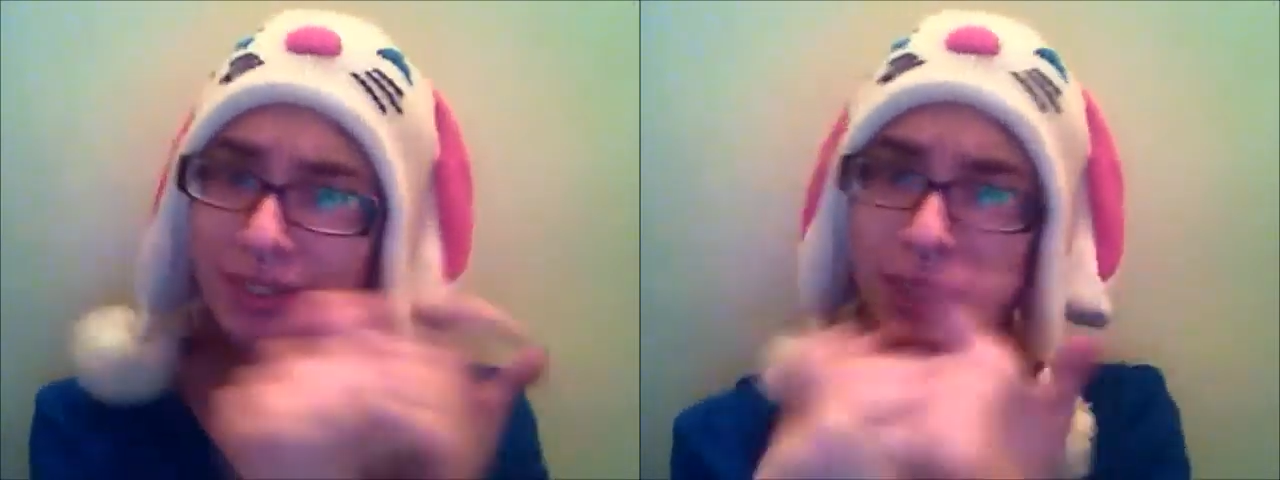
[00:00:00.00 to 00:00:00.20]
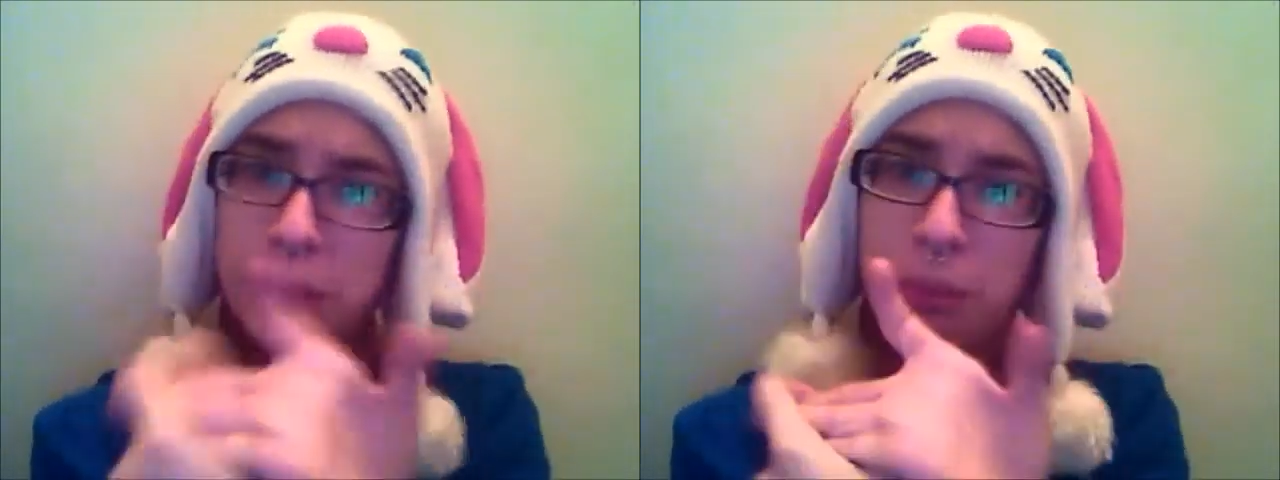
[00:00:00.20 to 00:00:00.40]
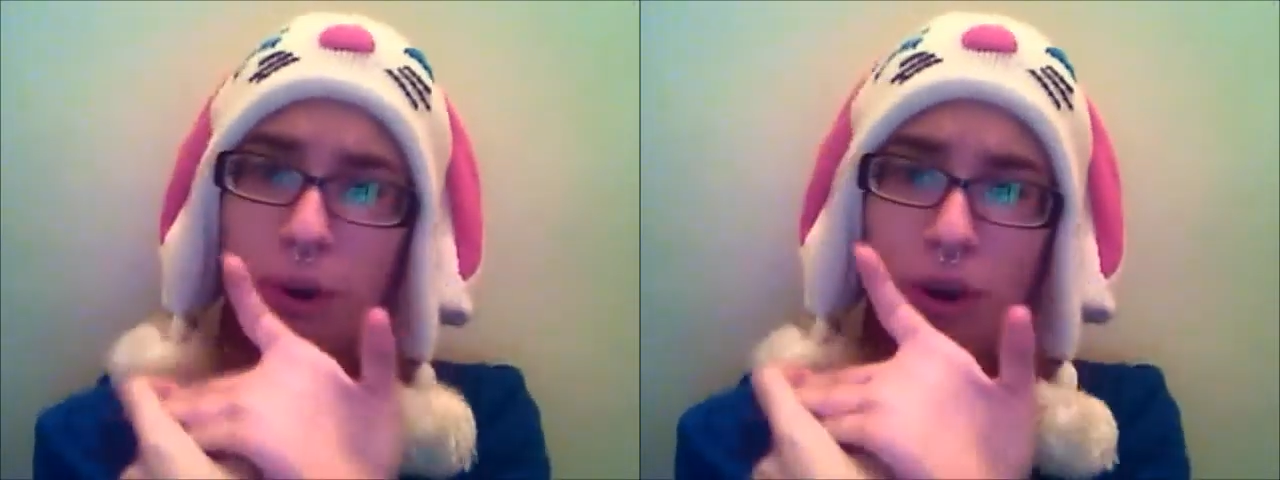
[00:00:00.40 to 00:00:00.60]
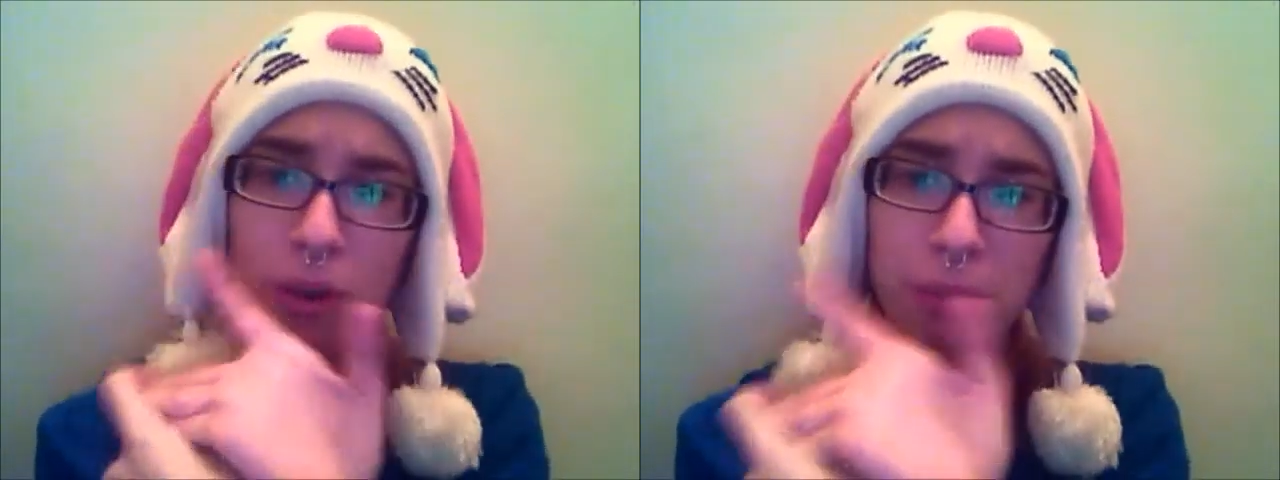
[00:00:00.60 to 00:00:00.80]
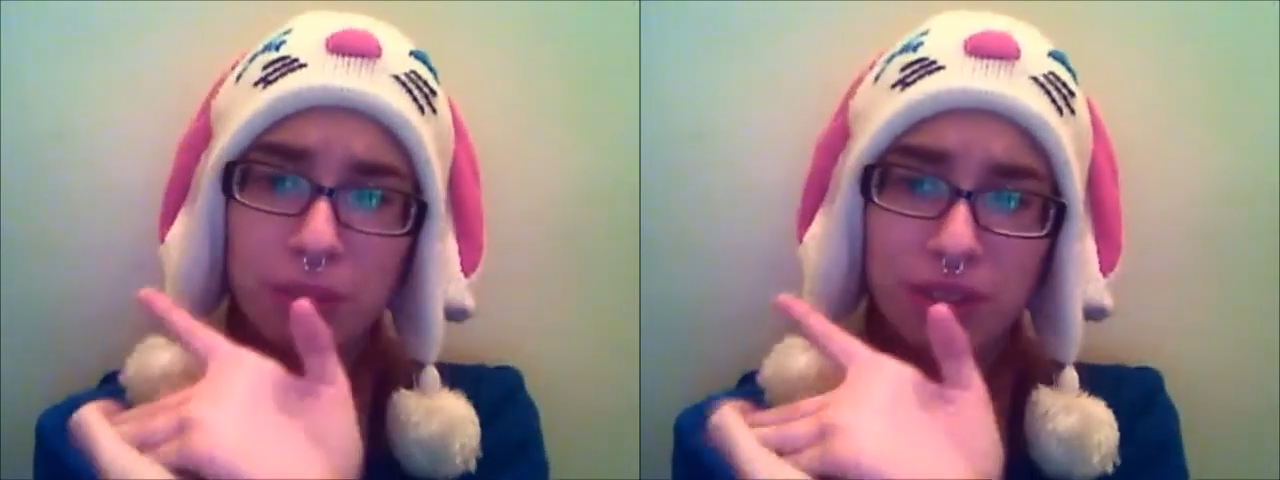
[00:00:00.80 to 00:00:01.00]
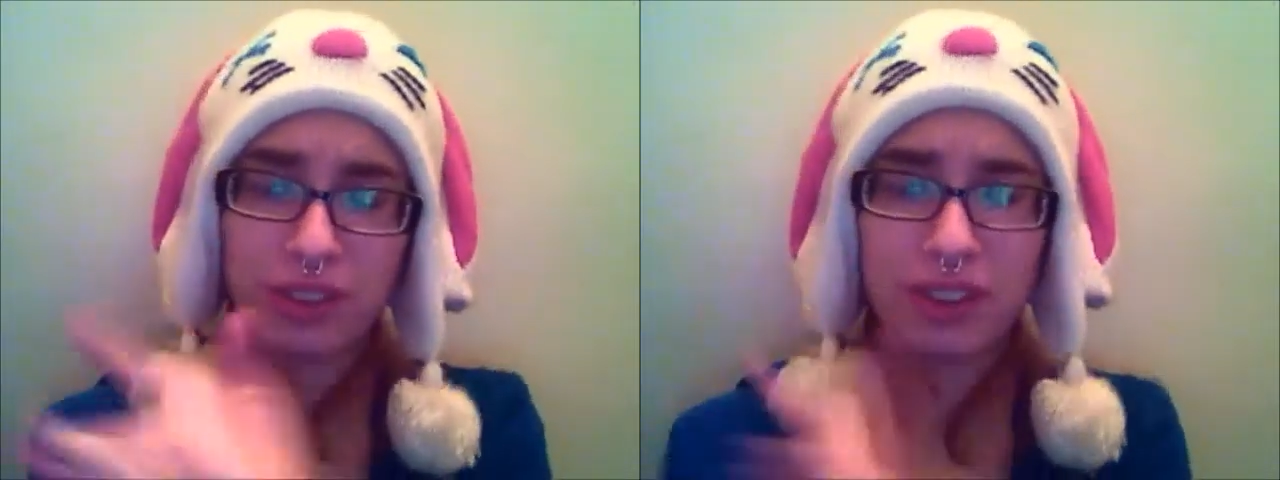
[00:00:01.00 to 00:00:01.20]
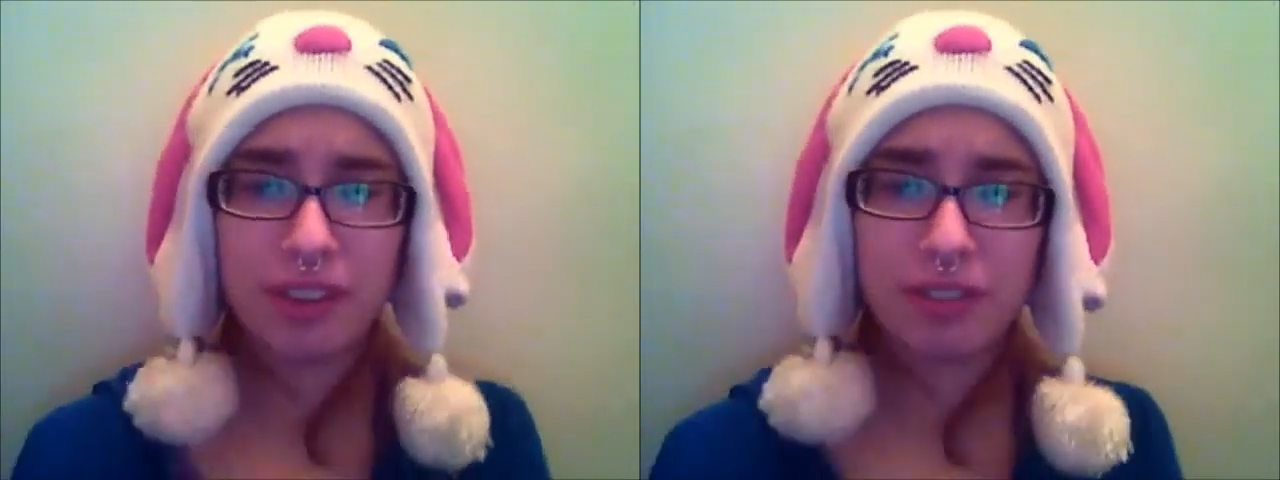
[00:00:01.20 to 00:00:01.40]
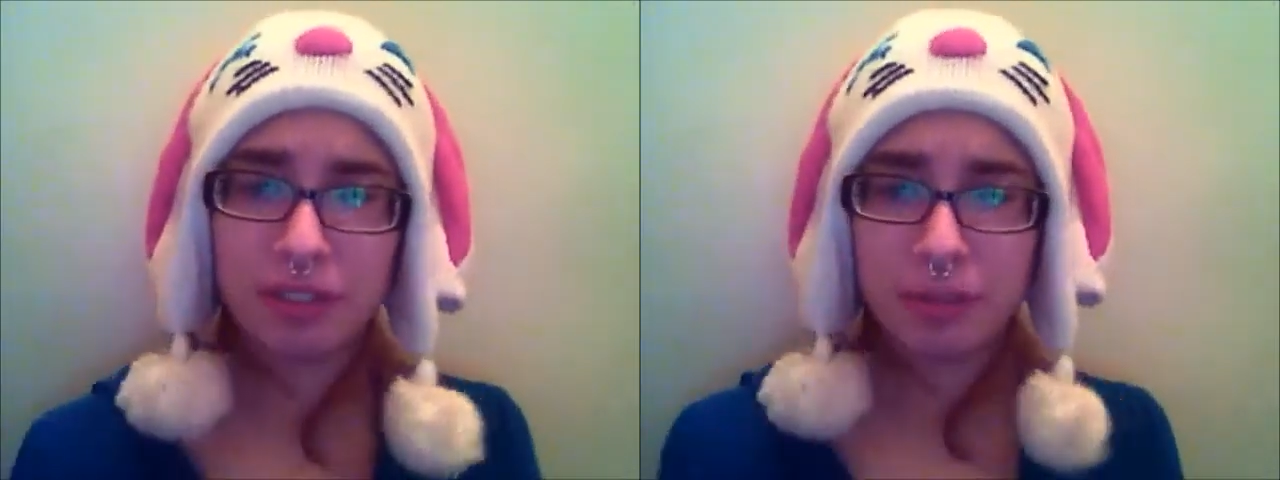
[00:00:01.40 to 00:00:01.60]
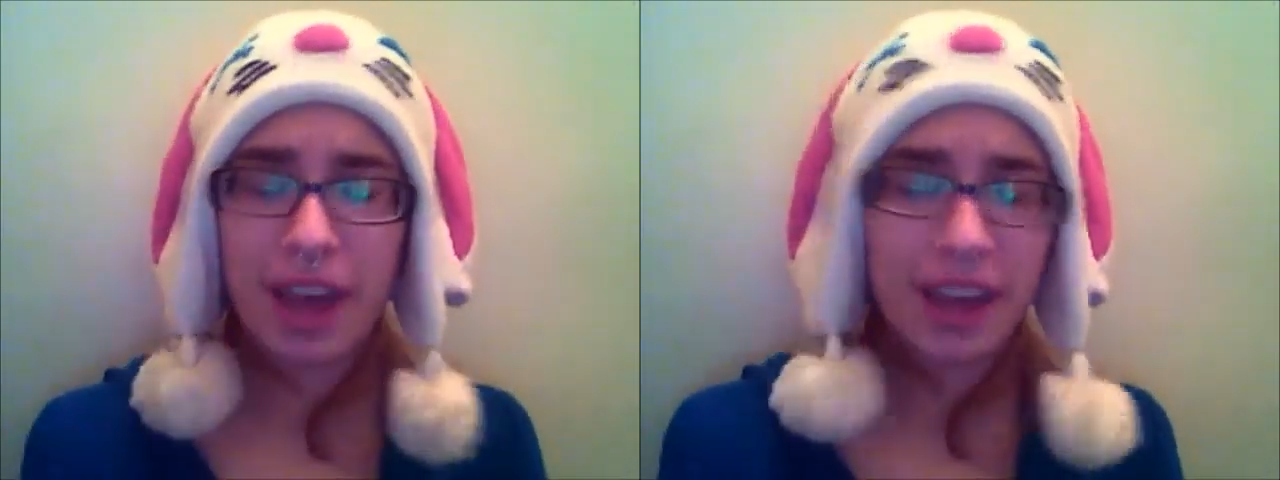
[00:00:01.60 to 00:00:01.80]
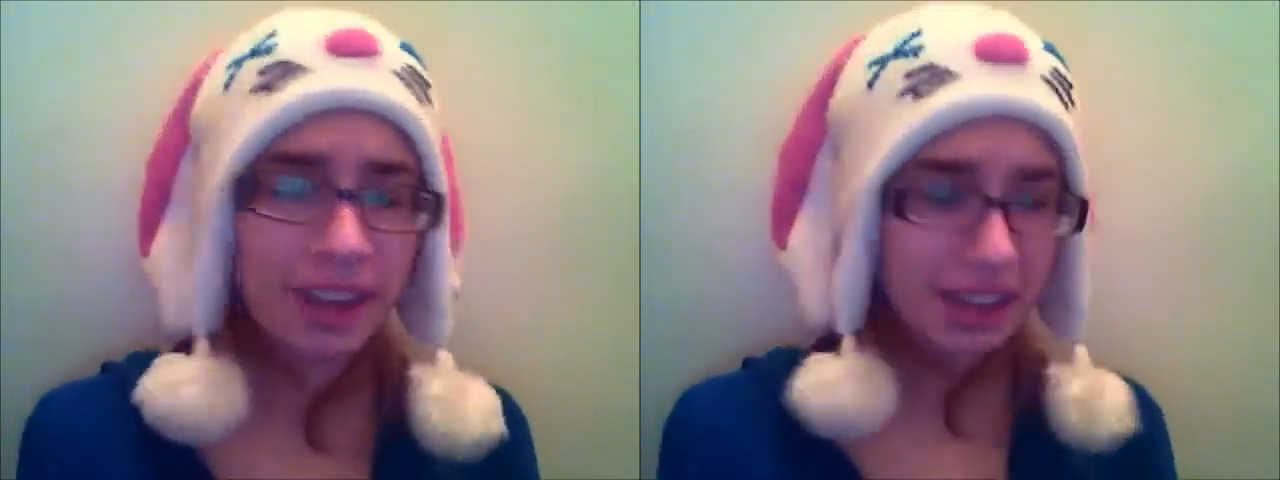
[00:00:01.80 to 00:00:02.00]
read palms and stuff from
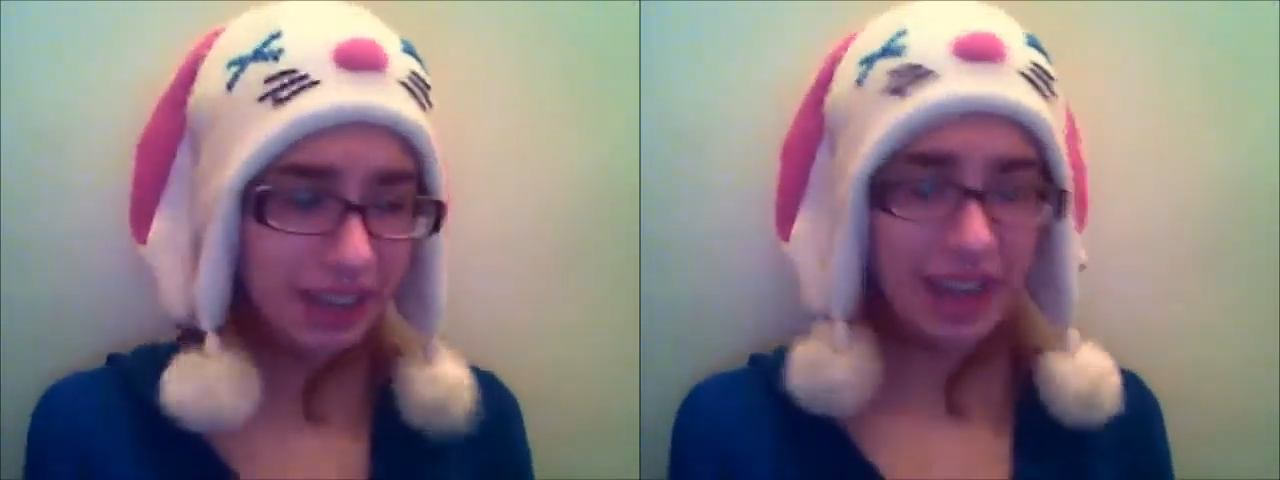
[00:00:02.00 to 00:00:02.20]
that.